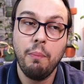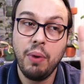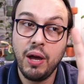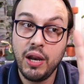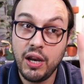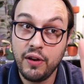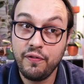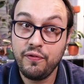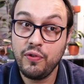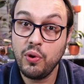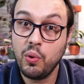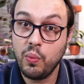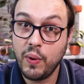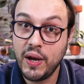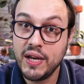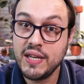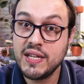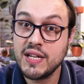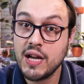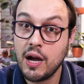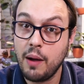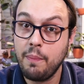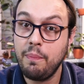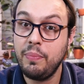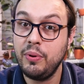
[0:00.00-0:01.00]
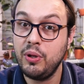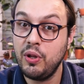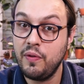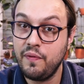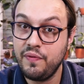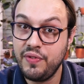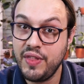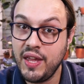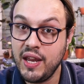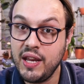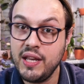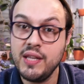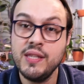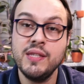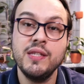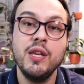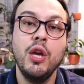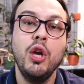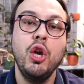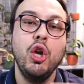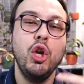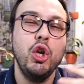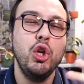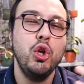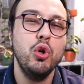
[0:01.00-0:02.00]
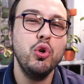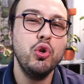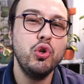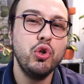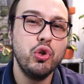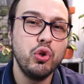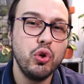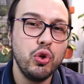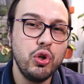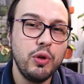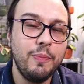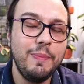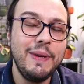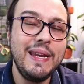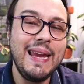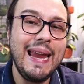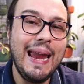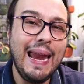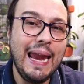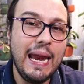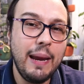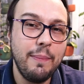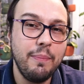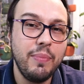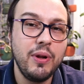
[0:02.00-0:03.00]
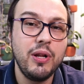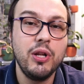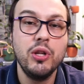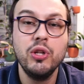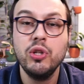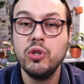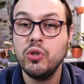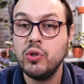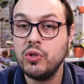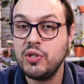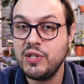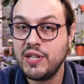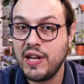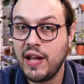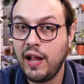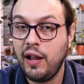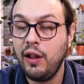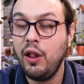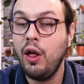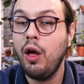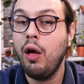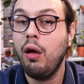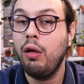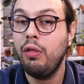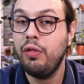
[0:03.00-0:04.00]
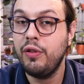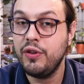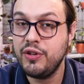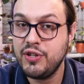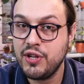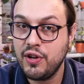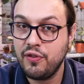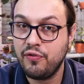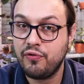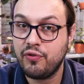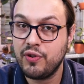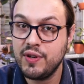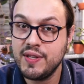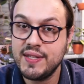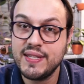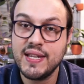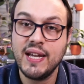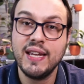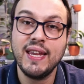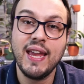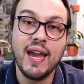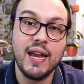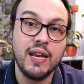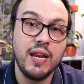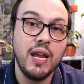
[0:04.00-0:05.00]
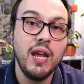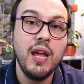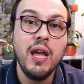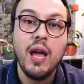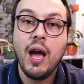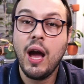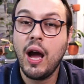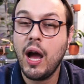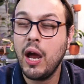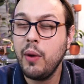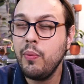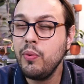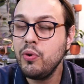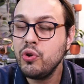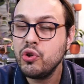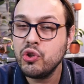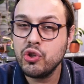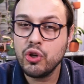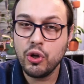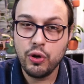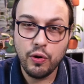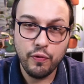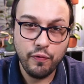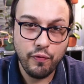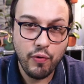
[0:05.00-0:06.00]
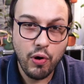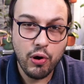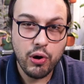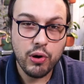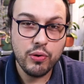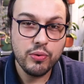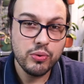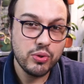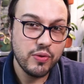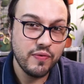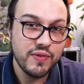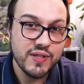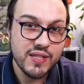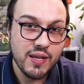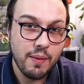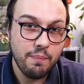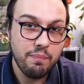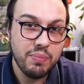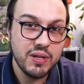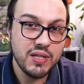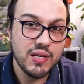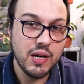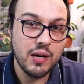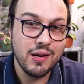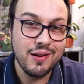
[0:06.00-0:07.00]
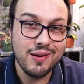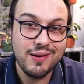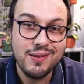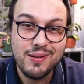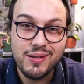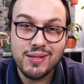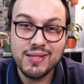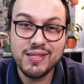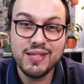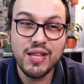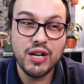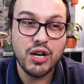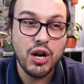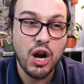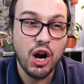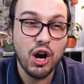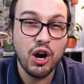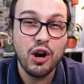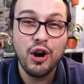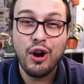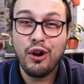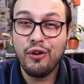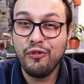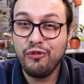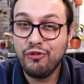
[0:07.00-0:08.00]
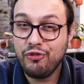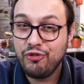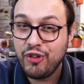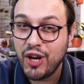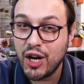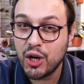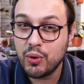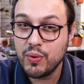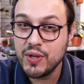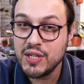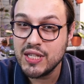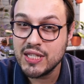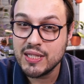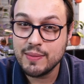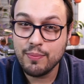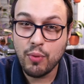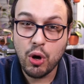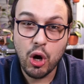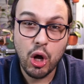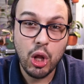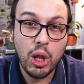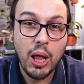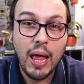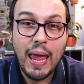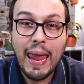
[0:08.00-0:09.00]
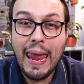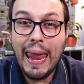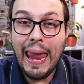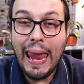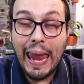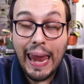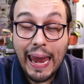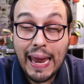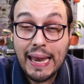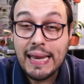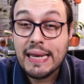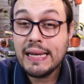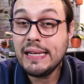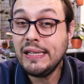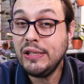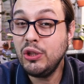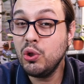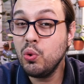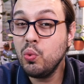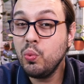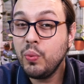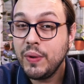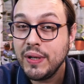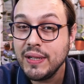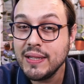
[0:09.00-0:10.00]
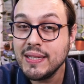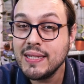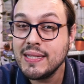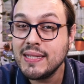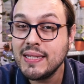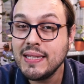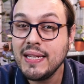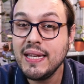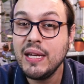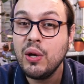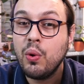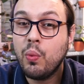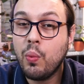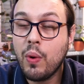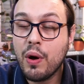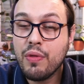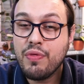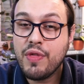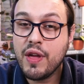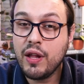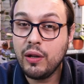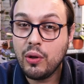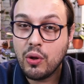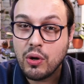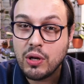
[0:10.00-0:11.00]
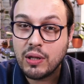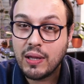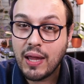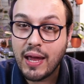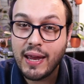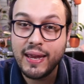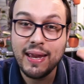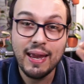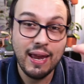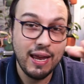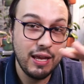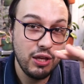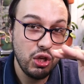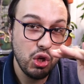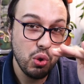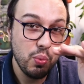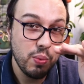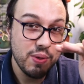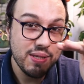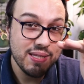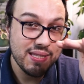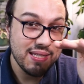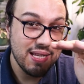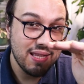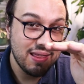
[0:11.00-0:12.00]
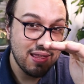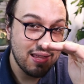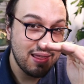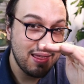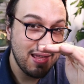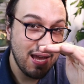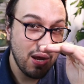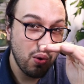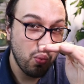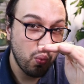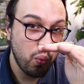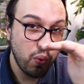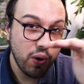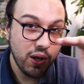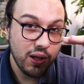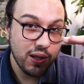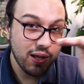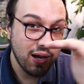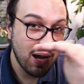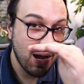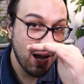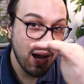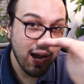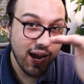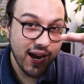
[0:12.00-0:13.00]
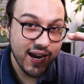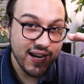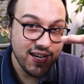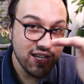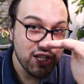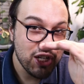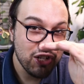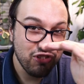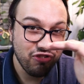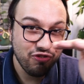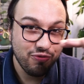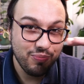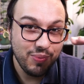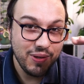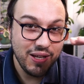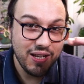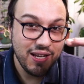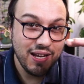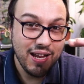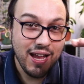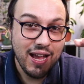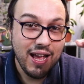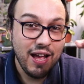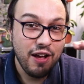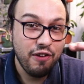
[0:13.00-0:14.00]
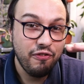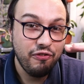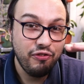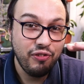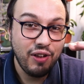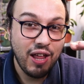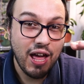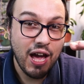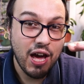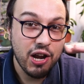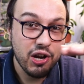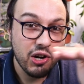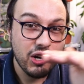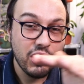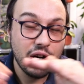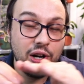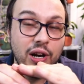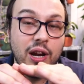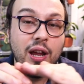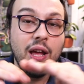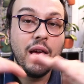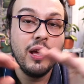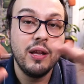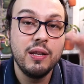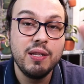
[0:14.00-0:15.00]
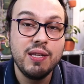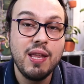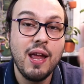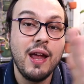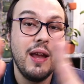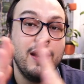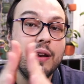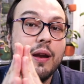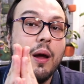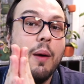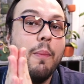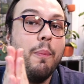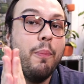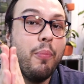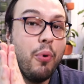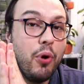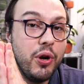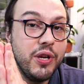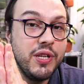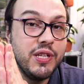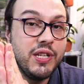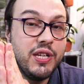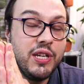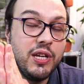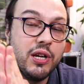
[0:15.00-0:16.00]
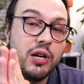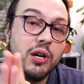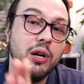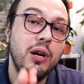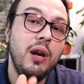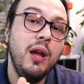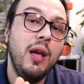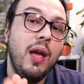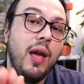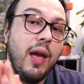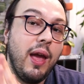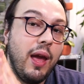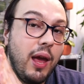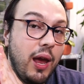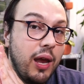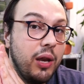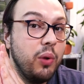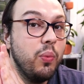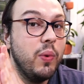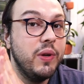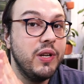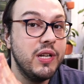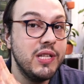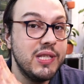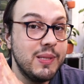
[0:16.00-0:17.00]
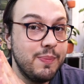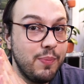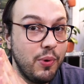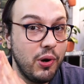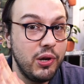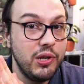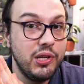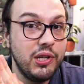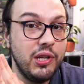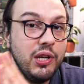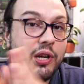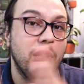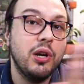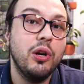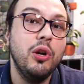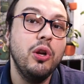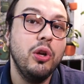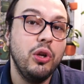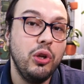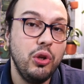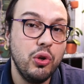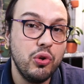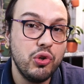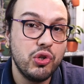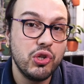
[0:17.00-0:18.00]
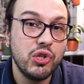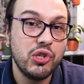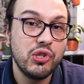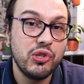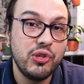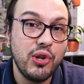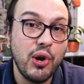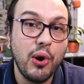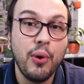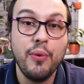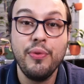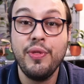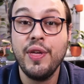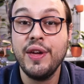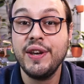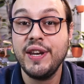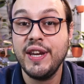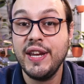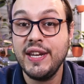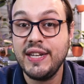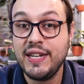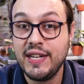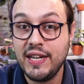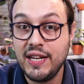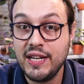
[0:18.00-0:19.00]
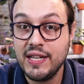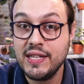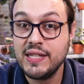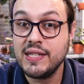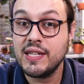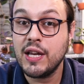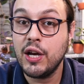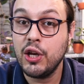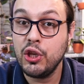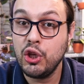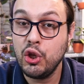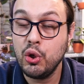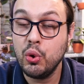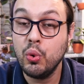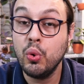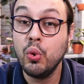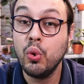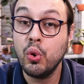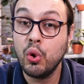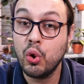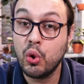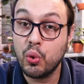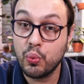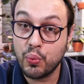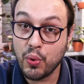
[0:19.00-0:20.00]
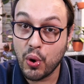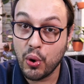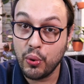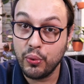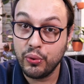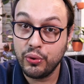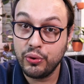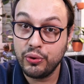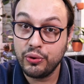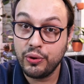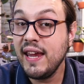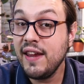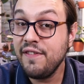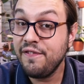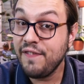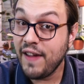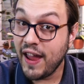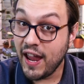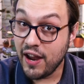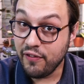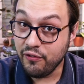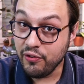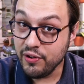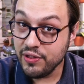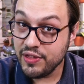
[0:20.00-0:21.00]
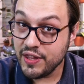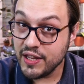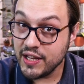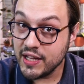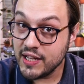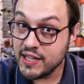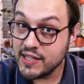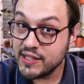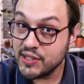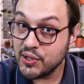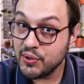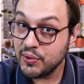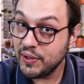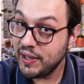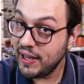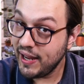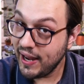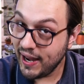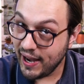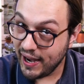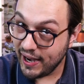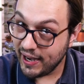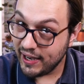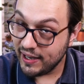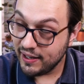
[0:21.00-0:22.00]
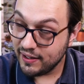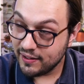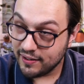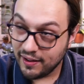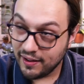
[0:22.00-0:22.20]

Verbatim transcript: but if you wait couple of days, you should be able to tell the difference. Again, I will show you photos of some peduncles that are very small and you will see what they look like and you will see that they will kind of be flatter than pointier and when it's pointier, you just know that it is a new growth. If everything is okay,